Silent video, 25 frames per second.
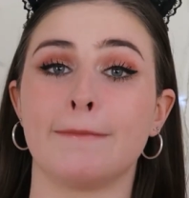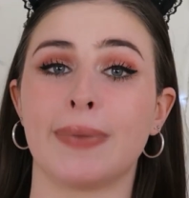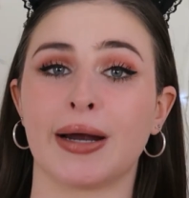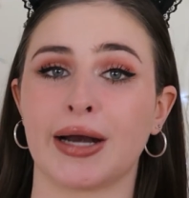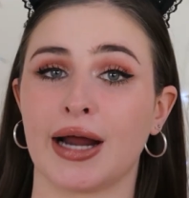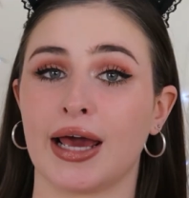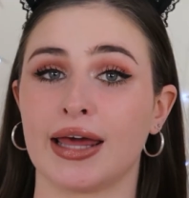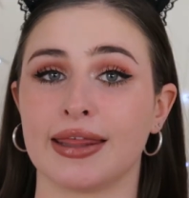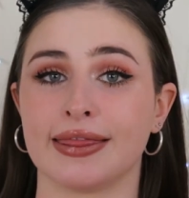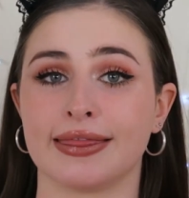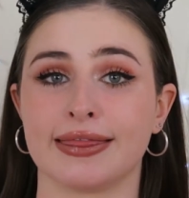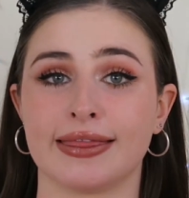But
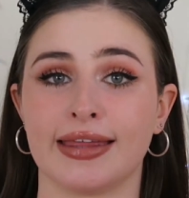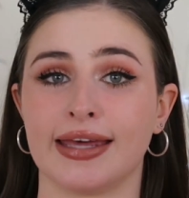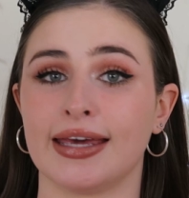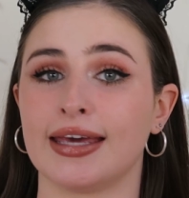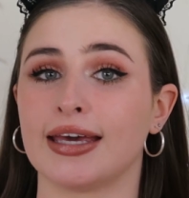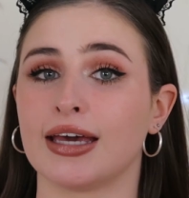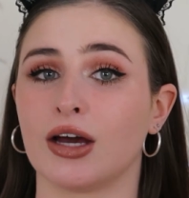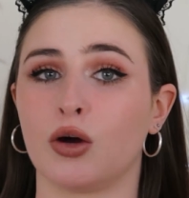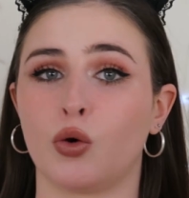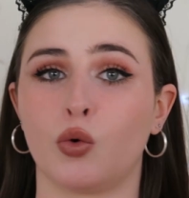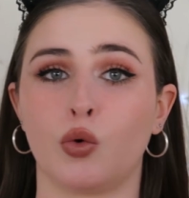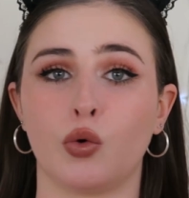I
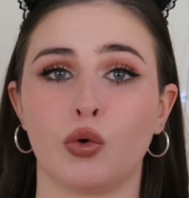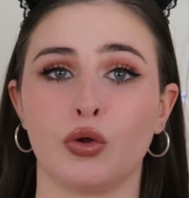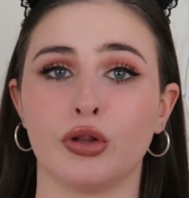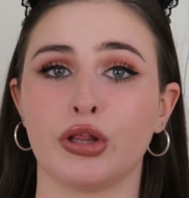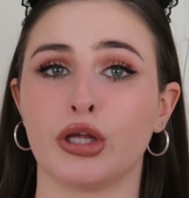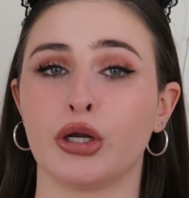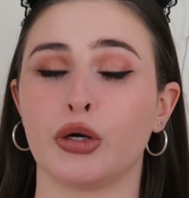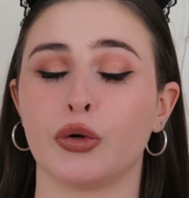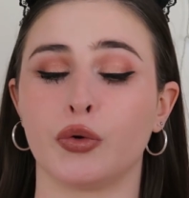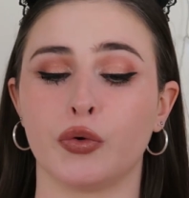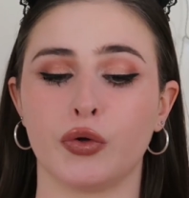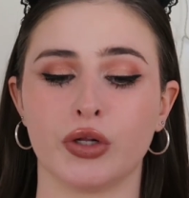think all
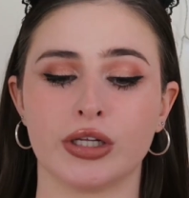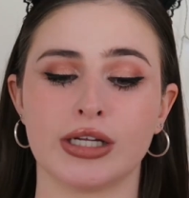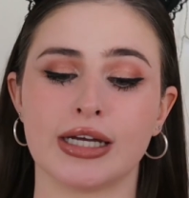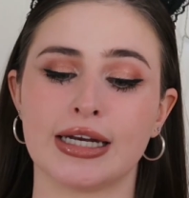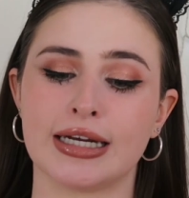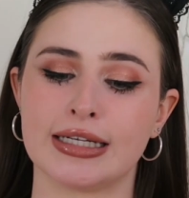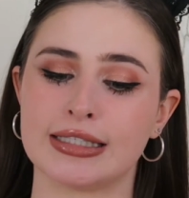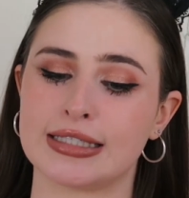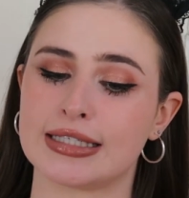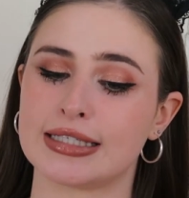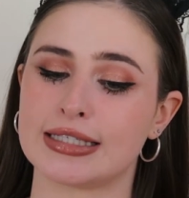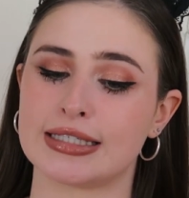in all,
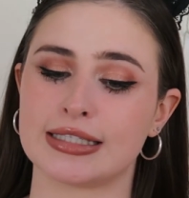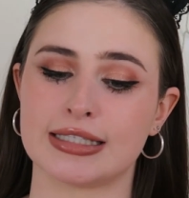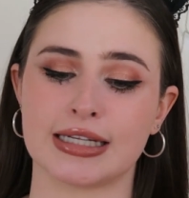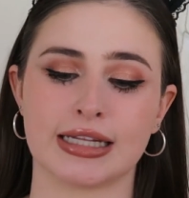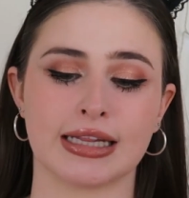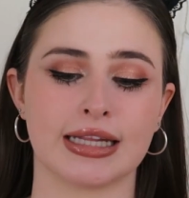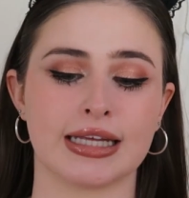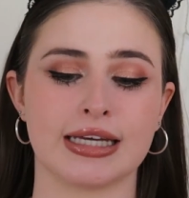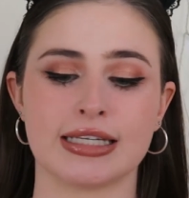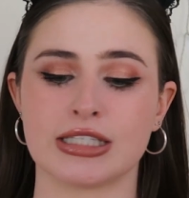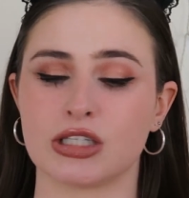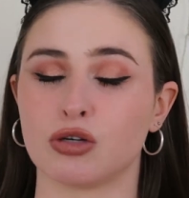it
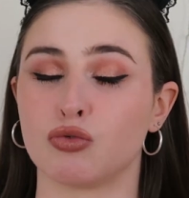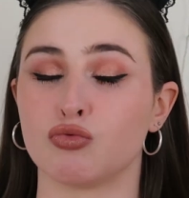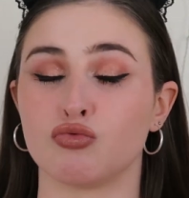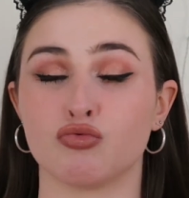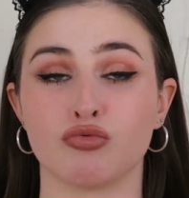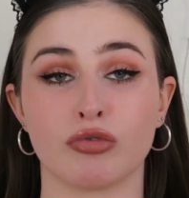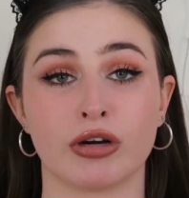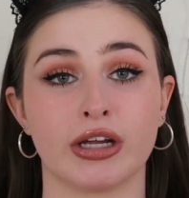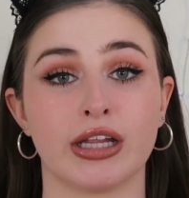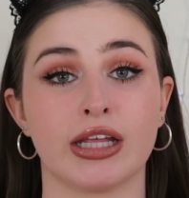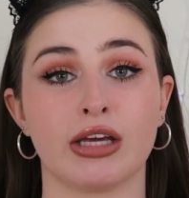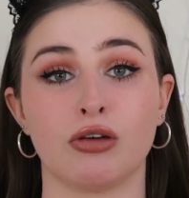still is a
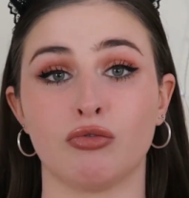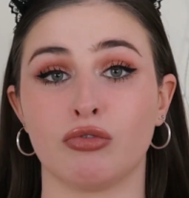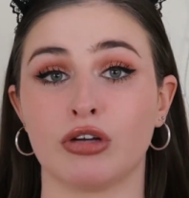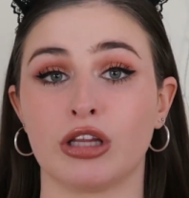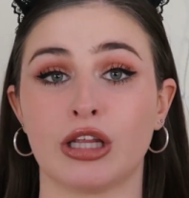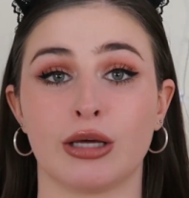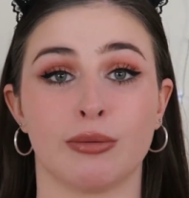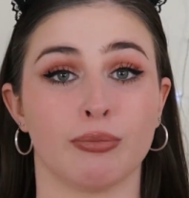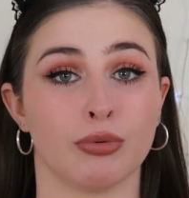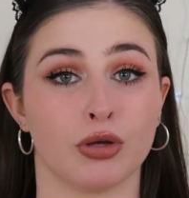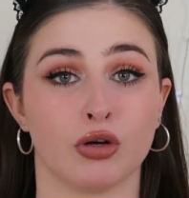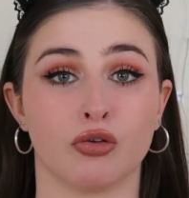really
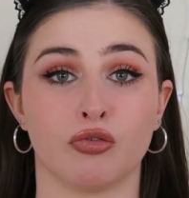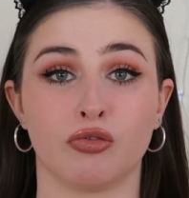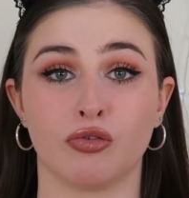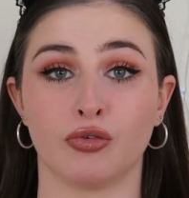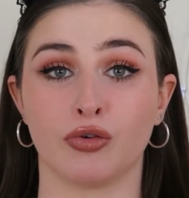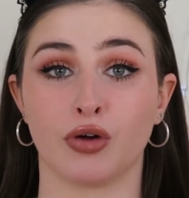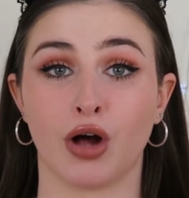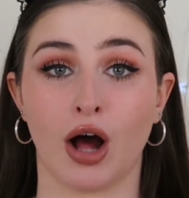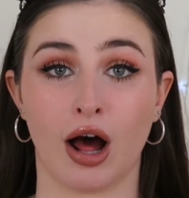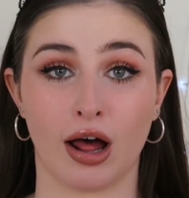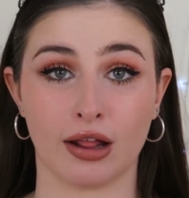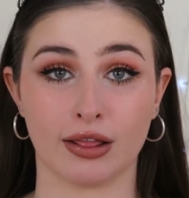
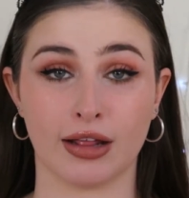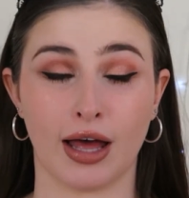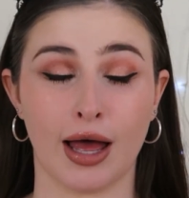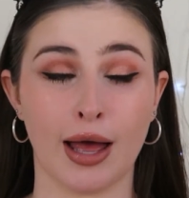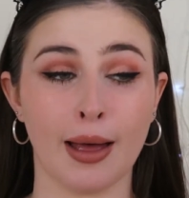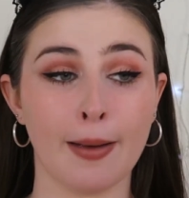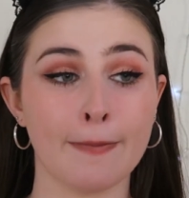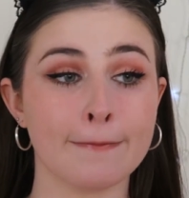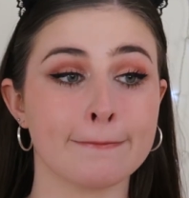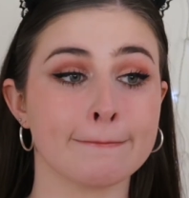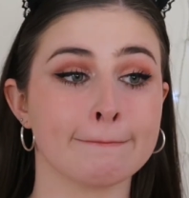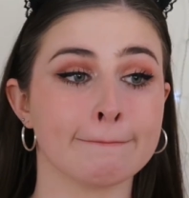beautiful
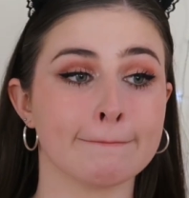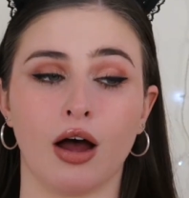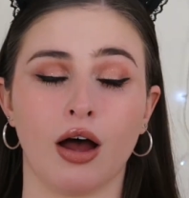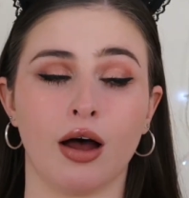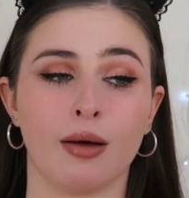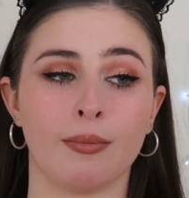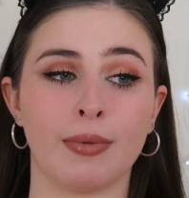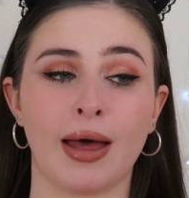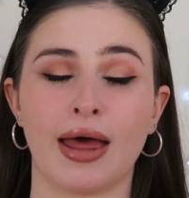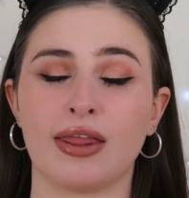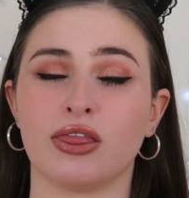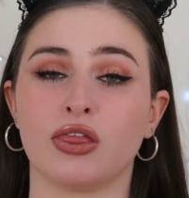color.
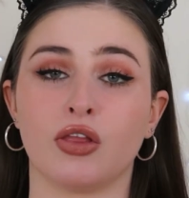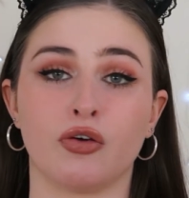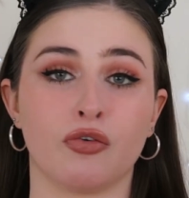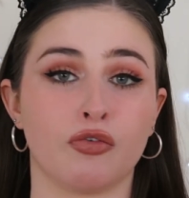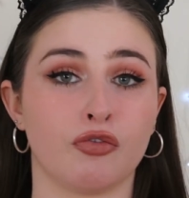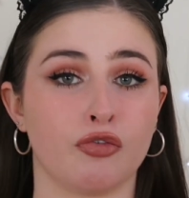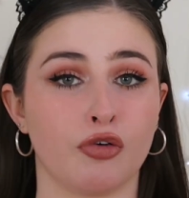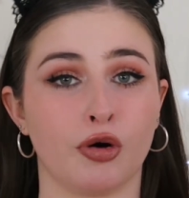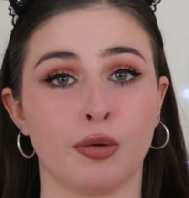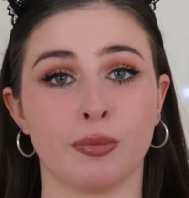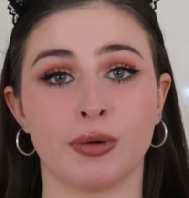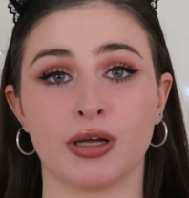And the
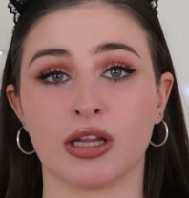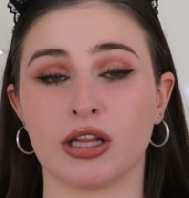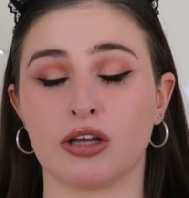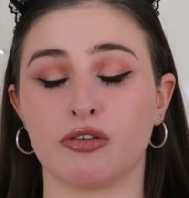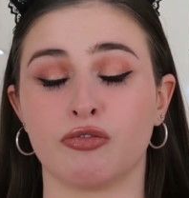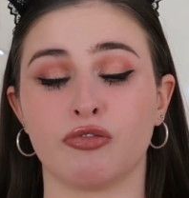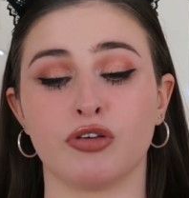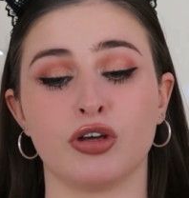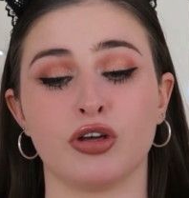formula